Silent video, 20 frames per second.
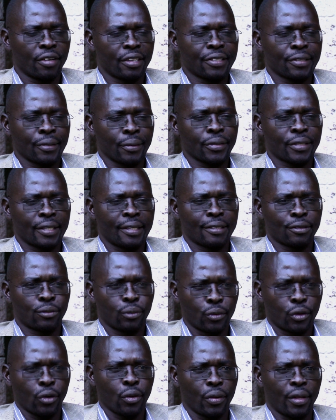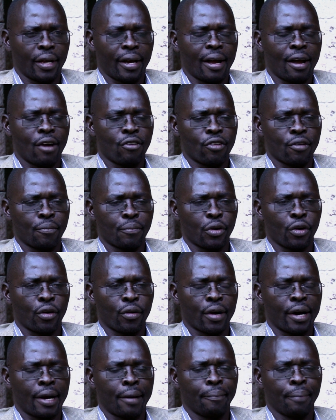resources to grow the country
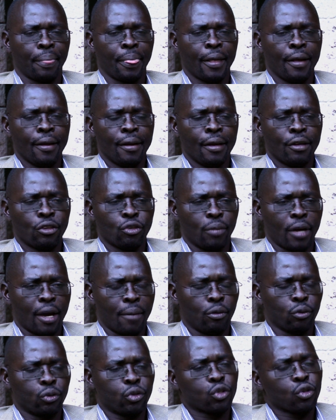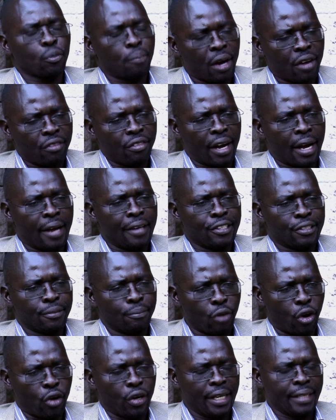program, to be able to supervise,
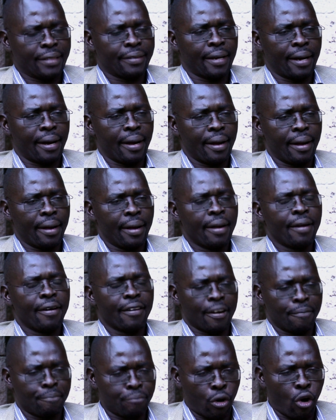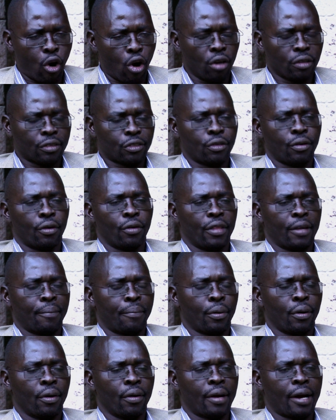monitor, report on the
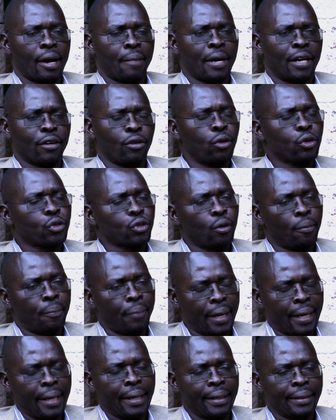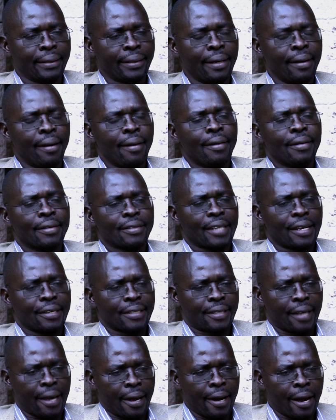program, and also build
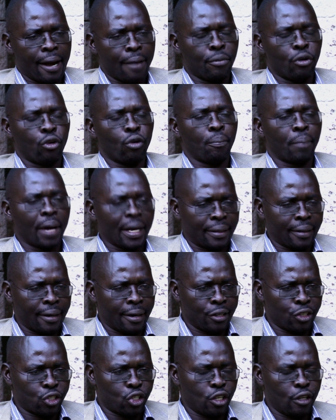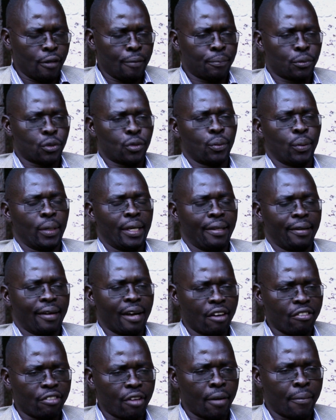sustainable partnerships with
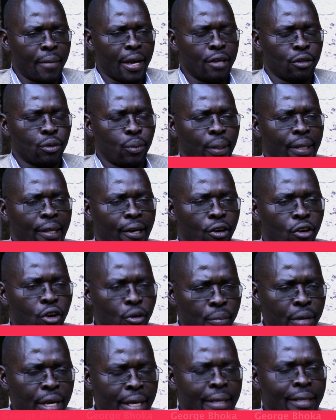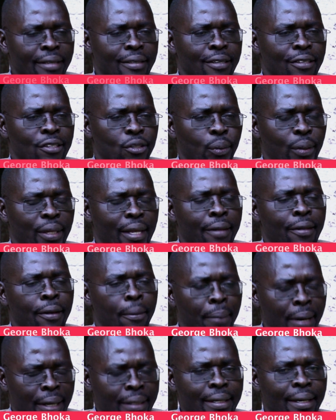government, with the communities, with other
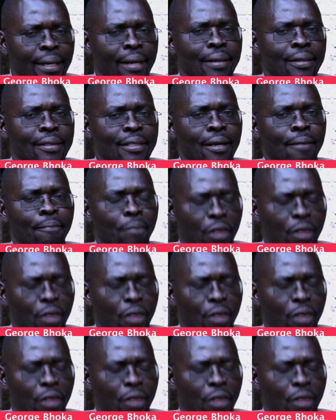partners.